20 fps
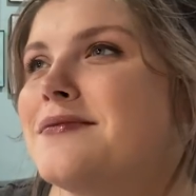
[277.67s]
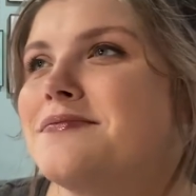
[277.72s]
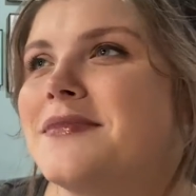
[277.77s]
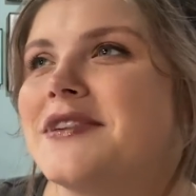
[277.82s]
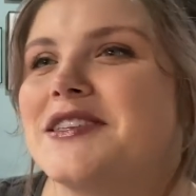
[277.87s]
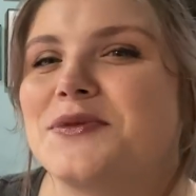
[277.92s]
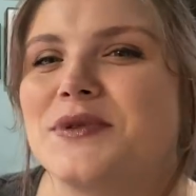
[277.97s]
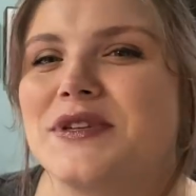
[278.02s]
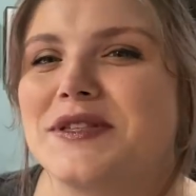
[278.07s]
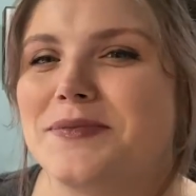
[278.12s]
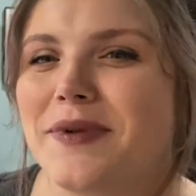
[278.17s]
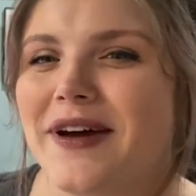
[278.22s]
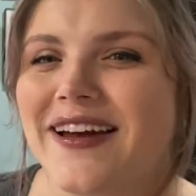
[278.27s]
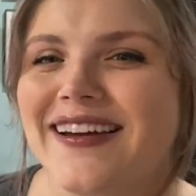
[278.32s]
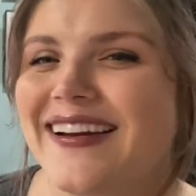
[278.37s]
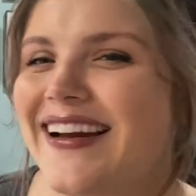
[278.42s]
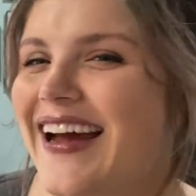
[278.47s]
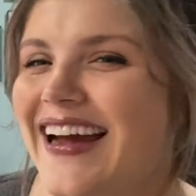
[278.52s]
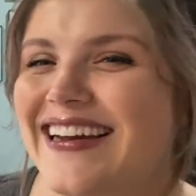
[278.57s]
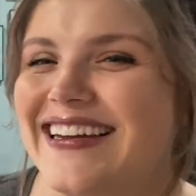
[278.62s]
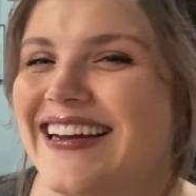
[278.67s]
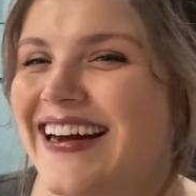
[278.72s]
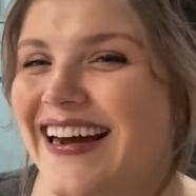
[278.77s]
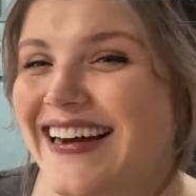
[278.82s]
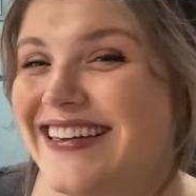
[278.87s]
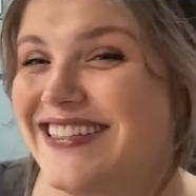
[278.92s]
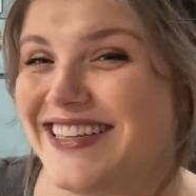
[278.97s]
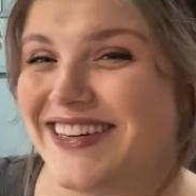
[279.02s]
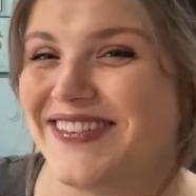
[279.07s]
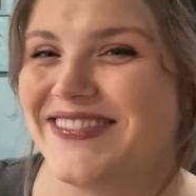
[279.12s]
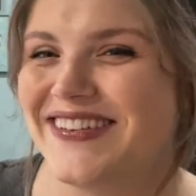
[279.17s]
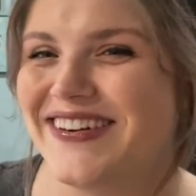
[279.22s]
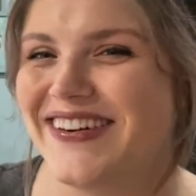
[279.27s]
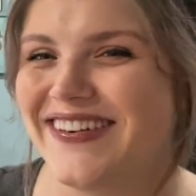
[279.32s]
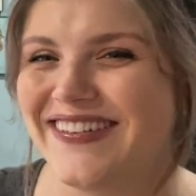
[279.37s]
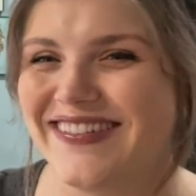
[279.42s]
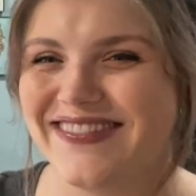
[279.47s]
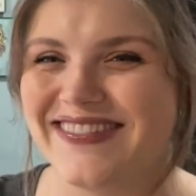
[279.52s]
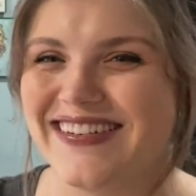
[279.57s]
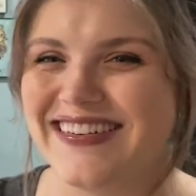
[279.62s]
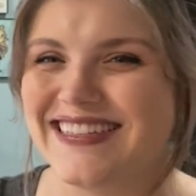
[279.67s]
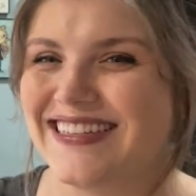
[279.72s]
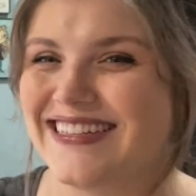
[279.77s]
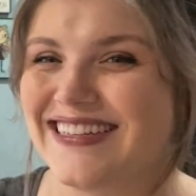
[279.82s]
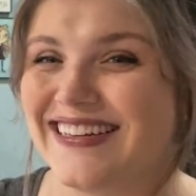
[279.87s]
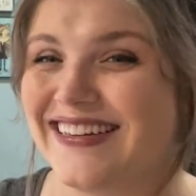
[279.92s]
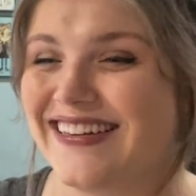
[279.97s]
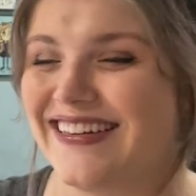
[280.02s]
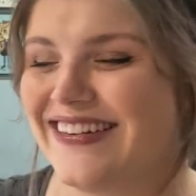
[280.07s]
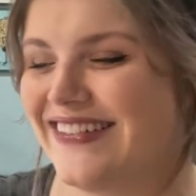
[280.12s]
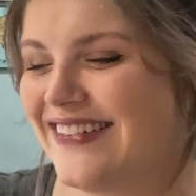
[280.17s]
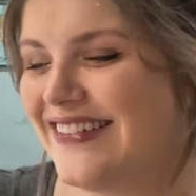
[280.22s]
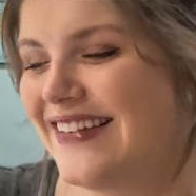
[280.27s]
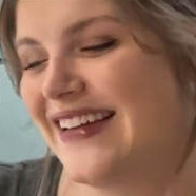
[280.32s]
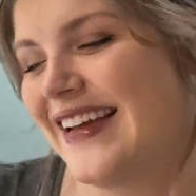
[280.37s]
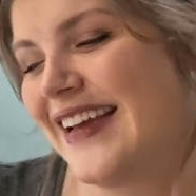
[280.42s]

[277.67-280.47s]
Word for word: my sweet spot. I, I don't know what to tell you.